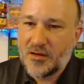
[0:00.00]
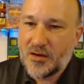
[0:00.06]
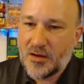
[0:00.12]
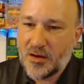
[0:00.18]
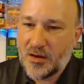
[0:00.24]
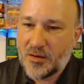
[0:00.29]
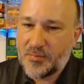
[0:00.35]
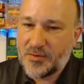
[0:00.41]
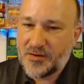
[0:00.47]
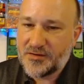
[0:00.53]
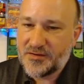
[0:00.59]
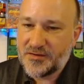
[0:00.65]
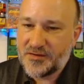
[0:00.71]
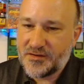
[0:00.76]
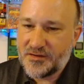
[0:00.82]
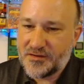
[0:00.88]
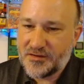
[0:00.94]
But it's
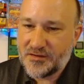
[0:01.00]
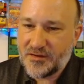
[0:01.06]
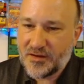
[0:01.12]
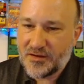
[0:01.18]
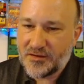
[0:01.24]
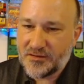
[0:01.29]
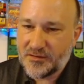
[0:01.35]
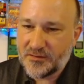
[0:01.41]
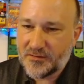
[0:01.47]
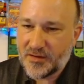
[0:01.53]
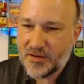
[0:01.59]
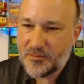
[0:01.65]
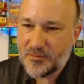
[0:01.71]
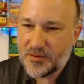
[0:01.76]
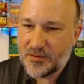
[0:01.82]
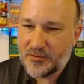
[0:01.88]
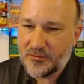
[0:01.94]
as easy as that. So I've
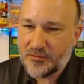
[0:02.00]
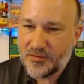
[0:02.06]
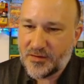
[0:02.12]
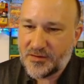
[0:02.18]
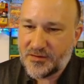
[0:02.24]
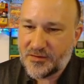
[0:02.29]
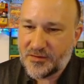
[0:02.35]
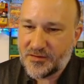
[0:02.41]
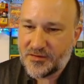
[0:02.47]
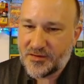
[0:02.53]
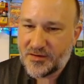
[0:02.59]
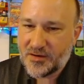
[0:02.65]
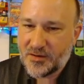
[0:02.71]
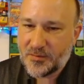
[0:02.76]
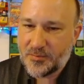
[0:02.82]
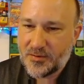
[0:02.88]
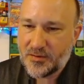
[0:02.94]
got my overnights all set
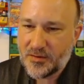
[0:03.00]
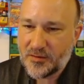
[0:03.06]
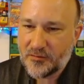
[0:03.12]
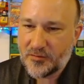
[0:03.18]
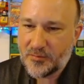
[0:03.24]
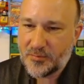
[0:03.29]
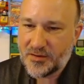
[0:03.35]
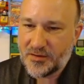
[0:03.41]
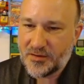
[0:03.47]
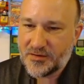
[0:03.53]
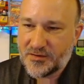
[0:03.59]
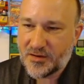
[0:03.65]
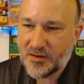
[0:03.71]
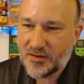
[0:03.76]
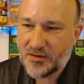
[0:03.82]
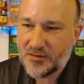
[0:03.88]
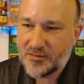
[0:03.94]
up. Everybody's
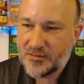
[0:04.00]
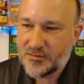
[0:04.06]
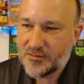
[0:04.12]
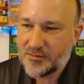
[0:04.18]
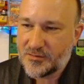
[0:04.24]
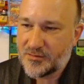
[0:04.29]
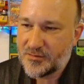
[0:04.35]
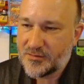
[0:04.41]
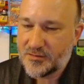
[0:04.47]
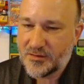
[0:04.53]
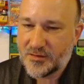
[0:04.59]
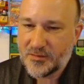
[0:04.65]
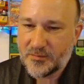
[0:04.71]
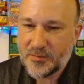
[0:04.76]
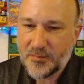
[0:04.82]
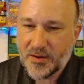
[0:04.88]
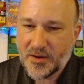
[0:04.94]
going
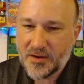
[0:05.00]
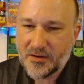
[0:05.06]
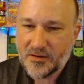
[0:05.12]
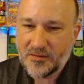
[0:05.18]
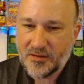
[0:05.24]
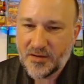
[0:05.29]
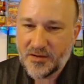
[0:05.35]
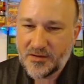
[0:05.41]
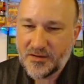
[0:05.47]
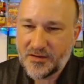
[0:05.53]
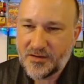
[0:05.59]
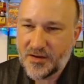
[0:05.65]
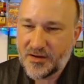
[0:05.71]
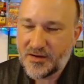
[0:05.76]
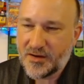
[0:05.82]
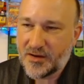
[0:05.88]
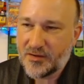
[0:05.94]
to be back online in
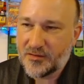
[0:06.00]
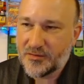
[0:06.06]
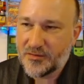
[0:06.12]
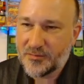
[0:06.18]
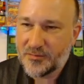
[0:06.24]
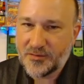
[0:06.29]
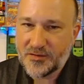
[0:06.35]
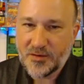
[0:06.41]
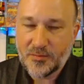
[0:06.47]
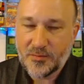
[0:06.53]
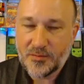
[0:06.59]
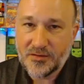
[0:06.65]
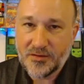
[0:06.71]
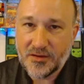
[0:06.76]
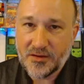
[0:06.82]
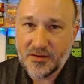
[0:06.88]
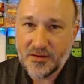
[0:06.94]
9 hours with double
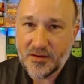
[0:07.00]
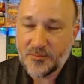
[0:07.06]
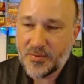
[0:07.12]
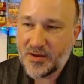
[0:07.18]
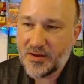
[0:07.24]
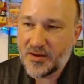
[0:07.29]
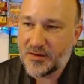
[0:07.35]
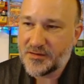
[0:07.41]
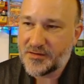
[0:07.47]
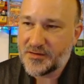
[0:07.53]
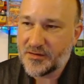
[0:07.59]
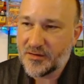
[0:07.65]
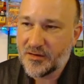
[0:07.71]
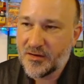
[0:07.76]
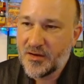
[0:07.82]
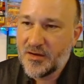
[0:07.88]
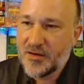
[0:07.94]
the payouts
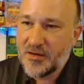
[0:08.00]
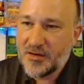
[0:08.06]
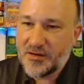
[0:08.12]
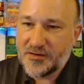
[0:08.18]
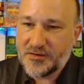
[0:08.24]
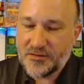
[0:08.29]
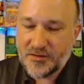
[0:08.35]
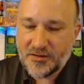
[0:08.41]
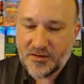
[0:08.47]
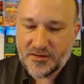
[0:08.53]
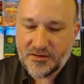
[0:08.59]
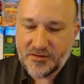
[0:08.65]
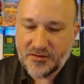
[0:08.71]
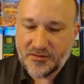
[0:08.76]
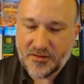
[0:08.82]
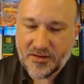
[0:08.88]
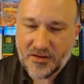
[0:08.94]
here. And so I like
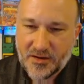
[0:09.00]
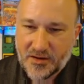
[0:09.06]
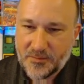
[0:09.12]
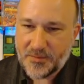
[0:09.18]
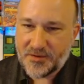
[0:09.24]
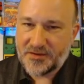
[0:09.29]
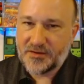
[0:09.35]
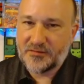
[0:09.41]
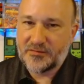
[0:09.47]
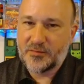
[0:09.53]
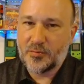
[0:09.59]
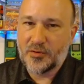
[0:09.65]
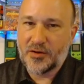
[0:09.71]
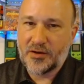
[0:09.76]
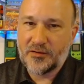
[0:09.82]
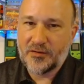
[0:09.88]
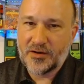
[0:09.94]
to do that. I give myself a
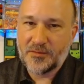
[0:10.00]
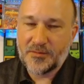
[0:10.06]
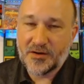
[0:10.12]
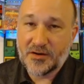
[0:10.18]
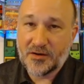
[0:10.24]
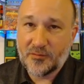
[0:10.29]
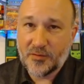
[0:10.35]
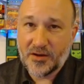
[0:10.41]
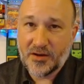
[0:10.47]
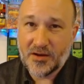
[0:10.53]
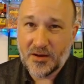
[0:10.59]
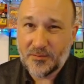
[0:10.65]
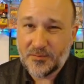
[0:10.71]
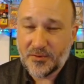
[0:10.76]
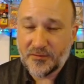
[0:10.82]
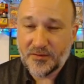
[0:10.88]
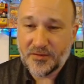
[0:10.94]
break, right? I'm not going to wake
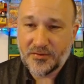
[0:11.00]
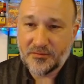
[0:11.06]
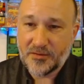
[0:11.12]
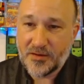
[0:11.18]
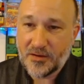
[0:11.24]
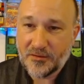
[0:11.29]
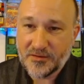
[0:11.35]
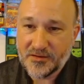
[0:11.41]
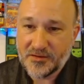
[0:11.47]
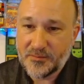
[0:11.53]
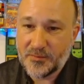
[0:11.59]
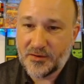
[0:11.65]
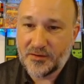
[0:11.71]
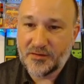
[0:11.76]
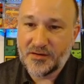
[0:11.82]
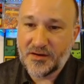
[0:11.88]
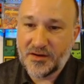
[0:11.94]
up every 3 hours in the
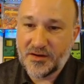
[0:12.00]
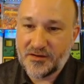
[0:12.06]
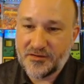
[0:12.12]
middle of the night.